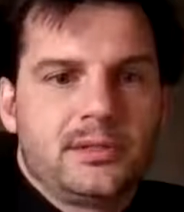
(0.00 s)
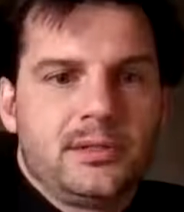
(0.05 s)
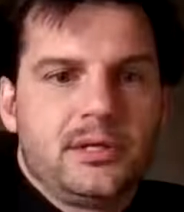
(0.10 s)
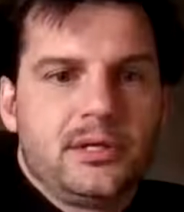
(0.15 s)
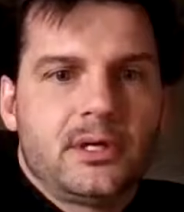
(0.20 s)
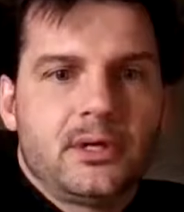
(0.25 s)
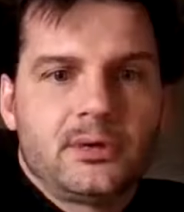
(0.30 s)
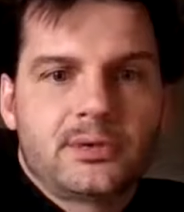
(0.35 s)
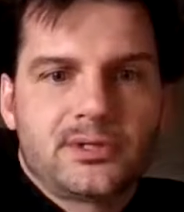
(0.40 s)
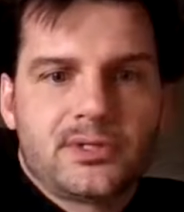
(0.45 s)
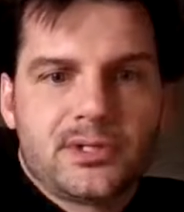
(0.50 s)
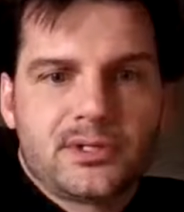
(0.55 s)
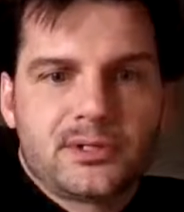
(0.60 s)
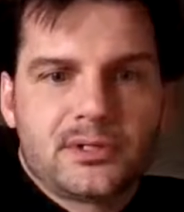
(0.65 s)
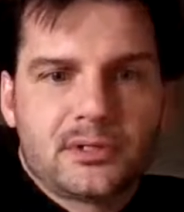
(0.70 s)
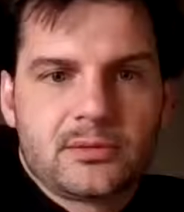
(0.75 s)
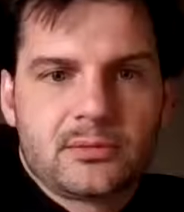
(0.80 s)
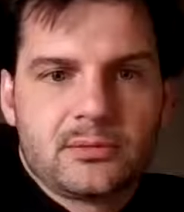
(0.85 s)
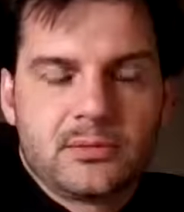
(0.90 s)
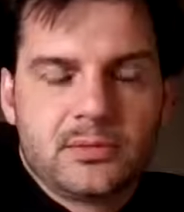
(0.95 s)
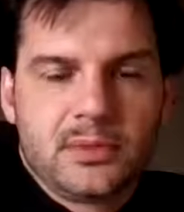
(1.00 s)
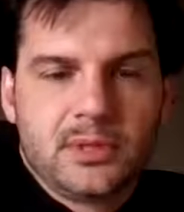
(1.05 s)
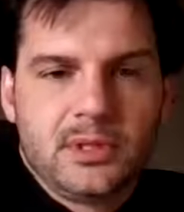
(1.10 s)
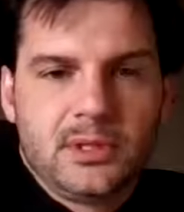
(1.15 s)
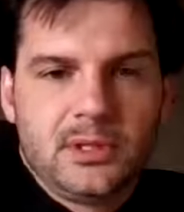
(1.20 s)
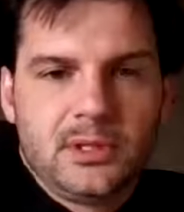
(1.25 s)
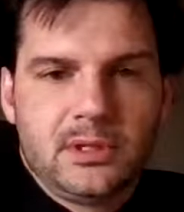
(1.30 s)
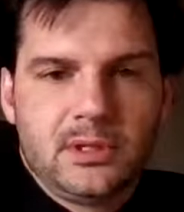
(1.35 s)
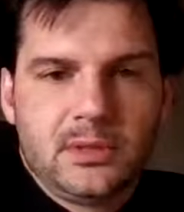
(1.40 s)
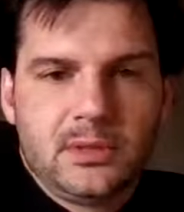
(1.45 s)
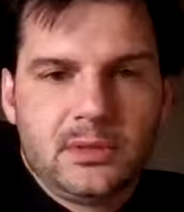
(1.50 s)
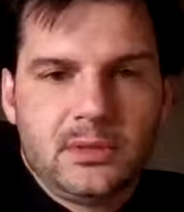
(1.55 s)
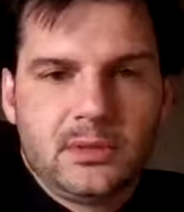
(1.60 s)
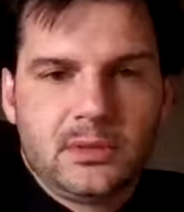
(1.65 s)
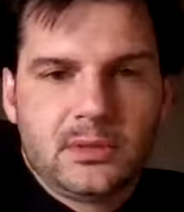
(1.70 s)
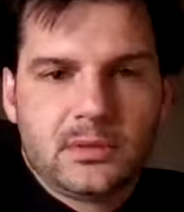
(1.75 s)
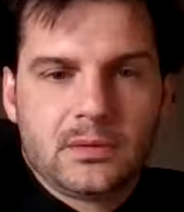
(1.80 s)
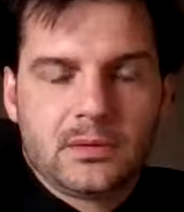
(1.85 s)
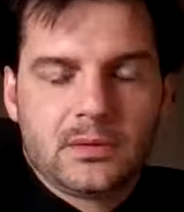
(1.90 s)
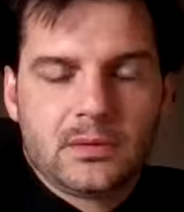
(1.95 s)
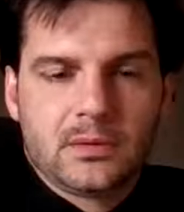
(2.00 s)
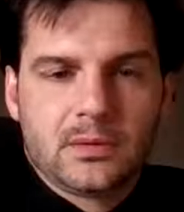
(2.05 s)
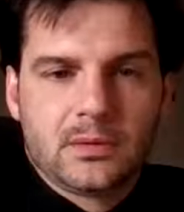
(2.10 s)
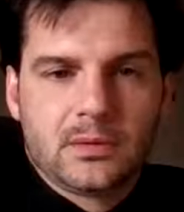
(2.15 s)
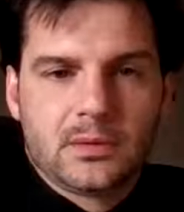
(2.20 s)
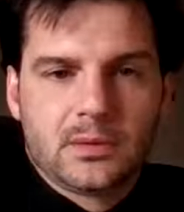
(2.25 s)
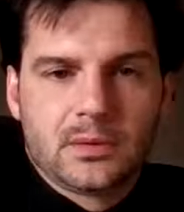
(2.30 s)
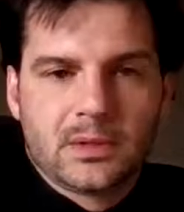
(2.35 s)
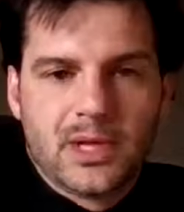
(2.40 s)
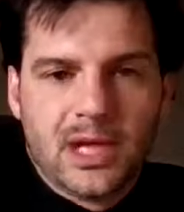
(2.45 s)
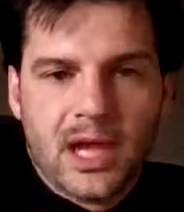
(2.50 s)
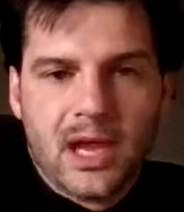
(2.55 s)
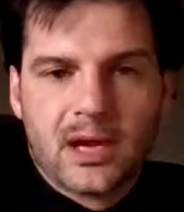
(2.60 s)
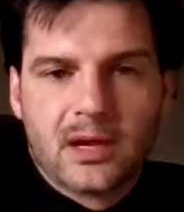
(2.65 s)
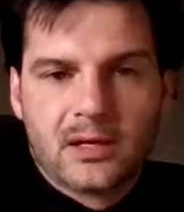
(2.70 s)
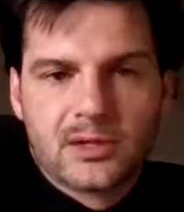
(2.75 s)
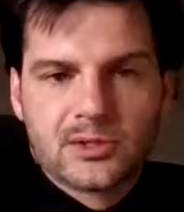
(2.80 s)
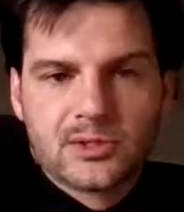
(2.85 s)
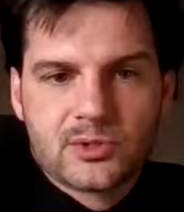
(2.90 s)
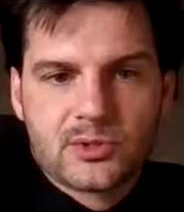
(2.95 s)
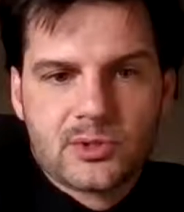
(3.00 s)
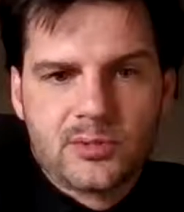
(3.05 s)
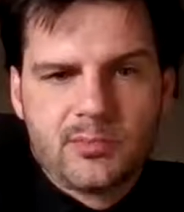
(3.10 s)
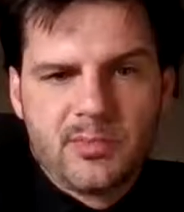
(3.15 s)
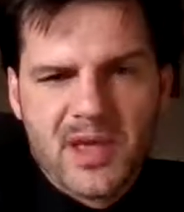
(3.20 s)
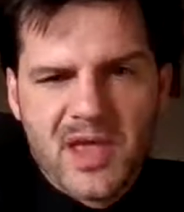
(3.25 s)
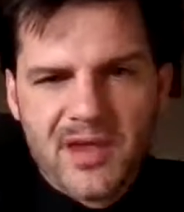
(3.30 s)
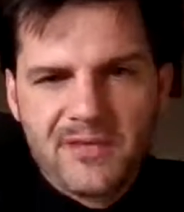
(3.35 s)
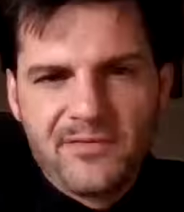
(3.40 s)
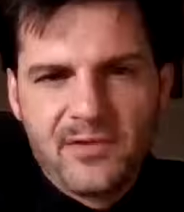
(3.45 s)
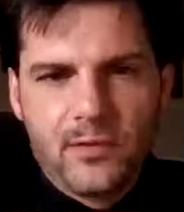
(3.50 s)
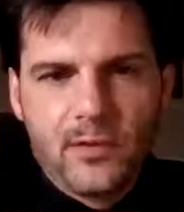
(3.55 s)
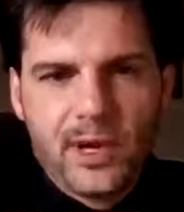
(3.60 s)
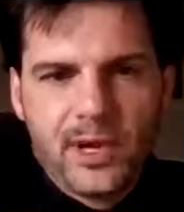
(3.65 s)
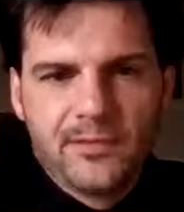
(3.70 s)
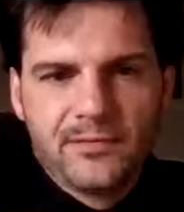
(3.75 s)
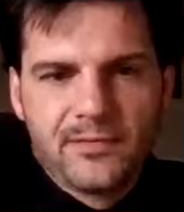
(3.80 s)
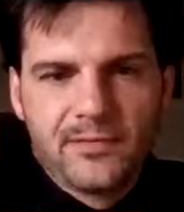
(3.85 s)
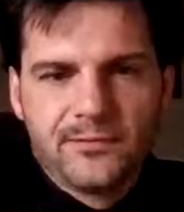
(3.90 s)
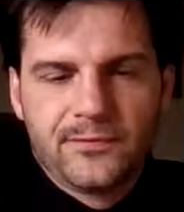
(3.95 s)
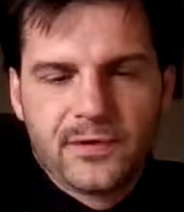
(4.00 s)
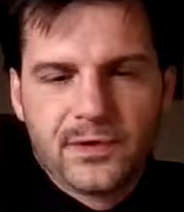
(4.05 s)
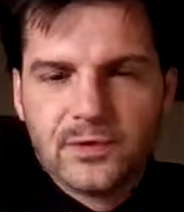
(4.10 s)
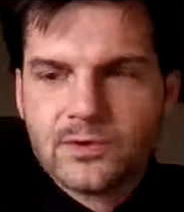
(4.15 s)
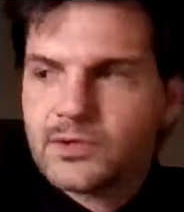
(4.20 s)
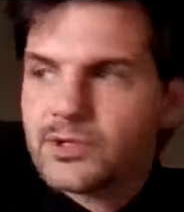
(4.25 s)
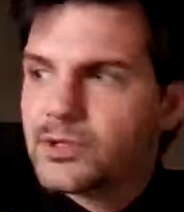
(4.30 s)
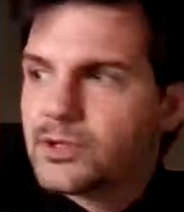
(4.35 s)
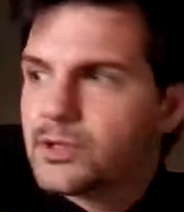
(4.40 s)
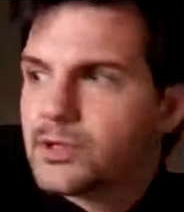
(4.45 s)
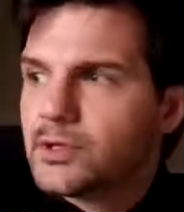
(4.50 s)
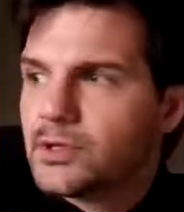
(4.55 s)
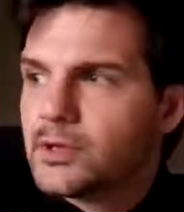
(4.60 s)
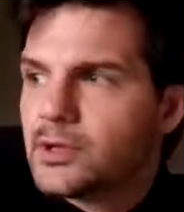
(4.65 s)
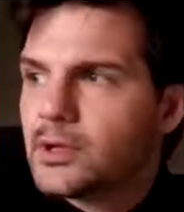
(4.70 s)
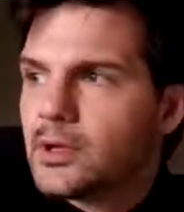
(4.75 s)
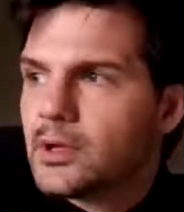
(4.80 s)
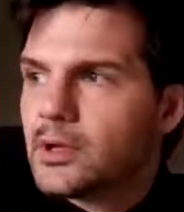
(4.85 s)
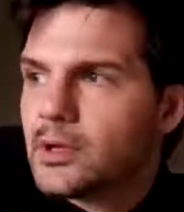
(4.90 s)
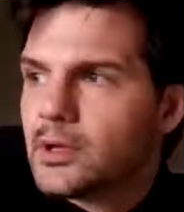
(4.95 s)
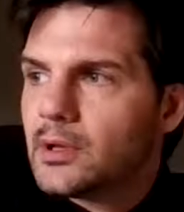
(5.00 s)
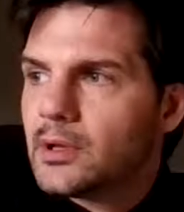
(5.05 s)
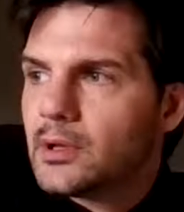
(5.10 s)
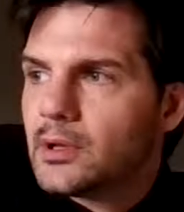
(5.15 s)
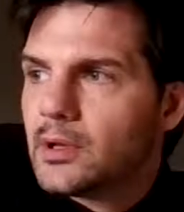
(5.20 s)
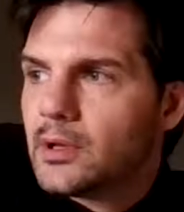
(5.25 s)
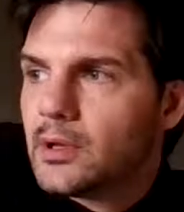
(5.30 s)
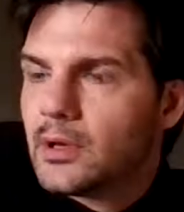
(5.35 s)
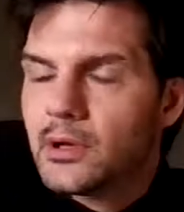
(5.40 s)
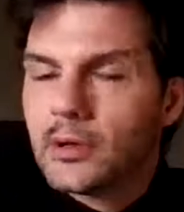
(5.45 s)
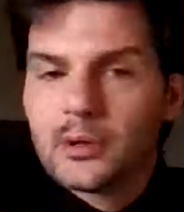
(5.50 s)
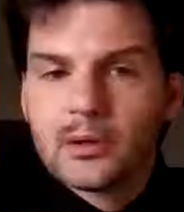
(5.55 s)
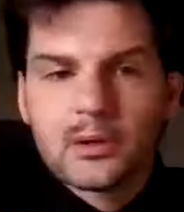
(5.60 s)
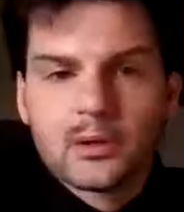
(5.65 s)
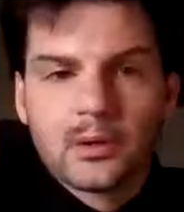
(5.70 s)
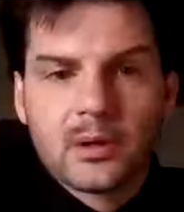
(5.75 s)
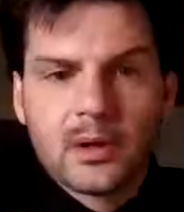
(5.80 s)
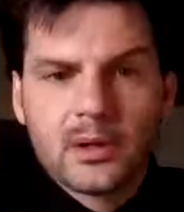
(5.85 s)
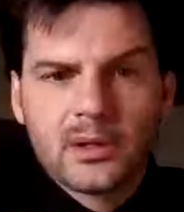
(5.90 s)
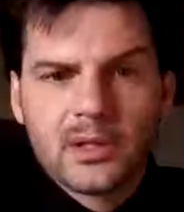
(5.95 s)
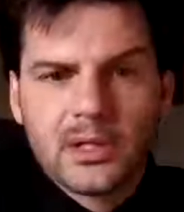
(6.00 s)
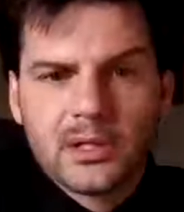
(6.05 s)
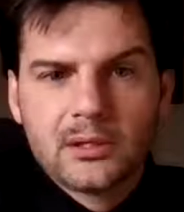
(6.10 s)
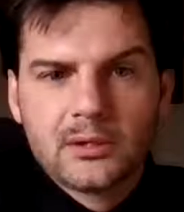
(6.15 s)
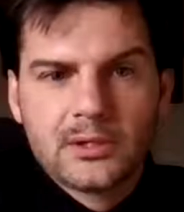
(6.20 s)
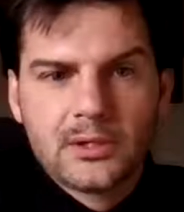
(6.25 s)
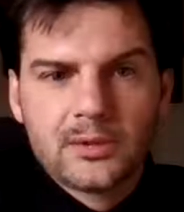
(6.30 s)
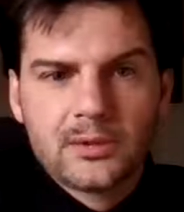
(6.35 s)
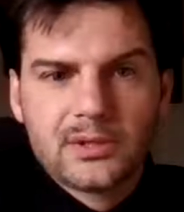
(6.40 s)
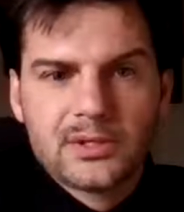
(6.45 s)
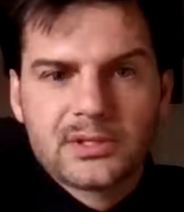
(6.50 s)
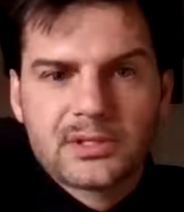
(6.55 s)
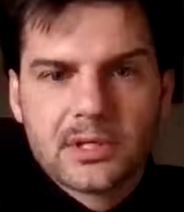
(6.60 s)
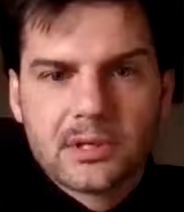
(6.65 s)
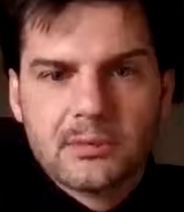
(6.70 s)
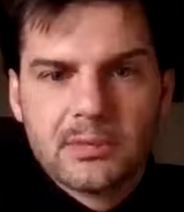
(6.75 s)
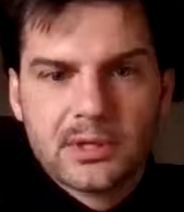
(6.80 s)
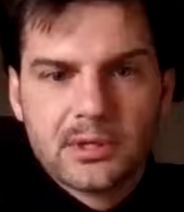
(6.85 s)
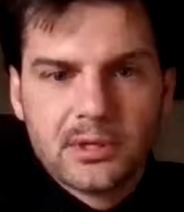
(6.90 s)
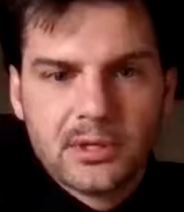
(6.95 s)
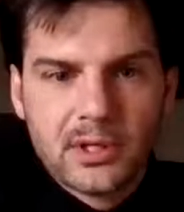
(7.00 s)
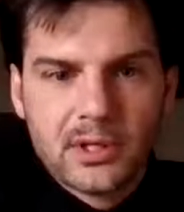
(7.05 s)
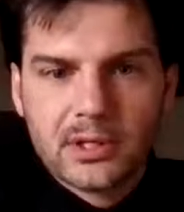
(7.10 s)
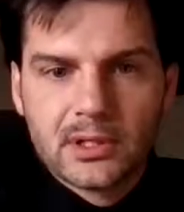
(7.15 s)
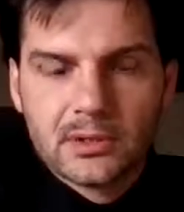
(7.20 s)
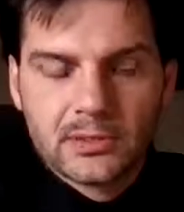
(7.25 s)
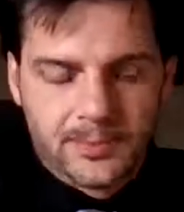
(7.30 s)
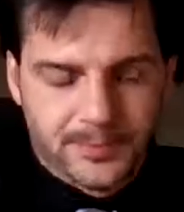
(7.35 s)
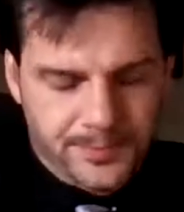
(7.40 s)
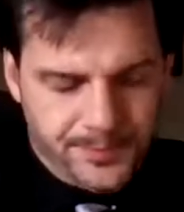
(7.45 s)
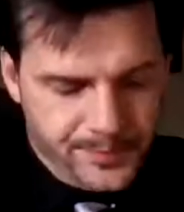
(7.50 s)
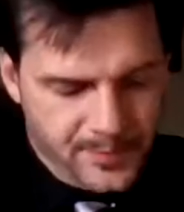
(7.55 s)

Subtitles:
ecosystem in Canada, so to pave the way of the future. A leader doing some good here.